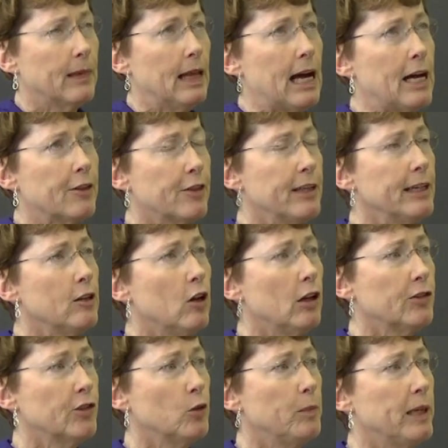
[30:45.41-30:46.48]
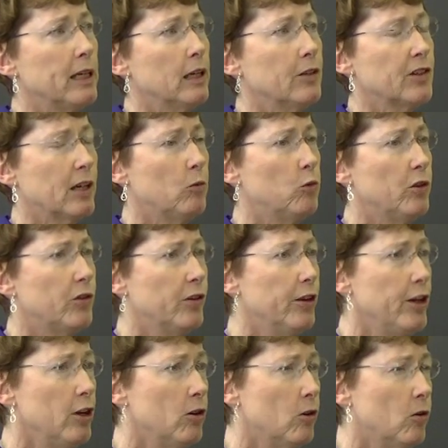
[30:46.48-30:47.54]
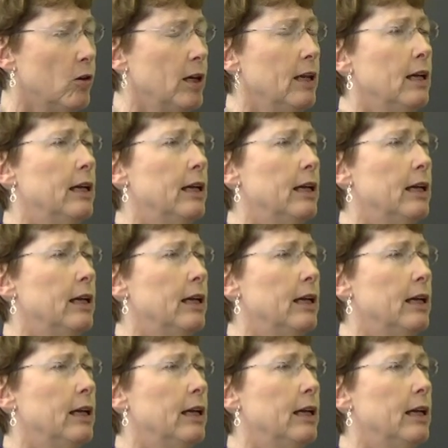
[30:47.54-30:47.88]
I think also because I was new,